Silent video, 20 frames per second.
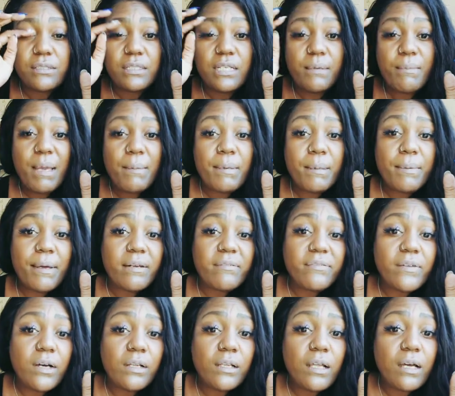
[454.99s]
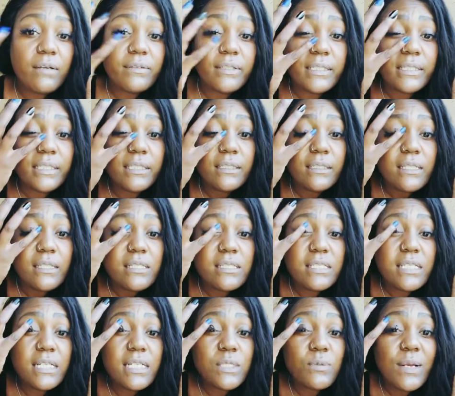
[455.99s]
It might be about to fall off, honey.
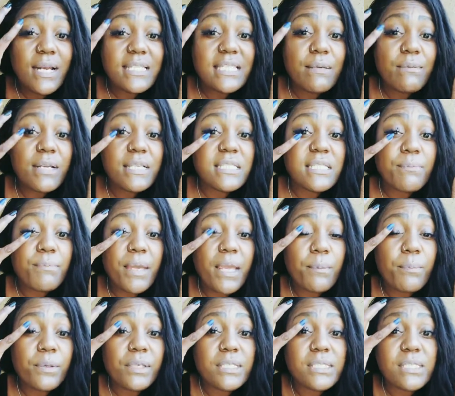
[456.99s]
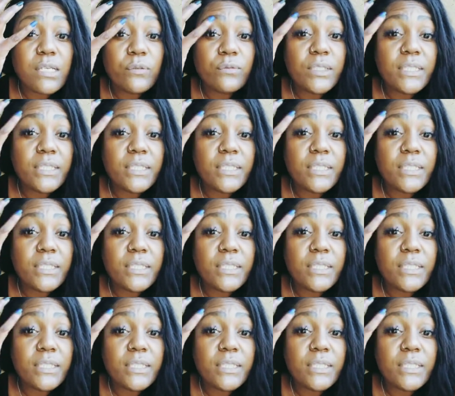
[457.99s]
See, this is what I say when I say pamper yourself.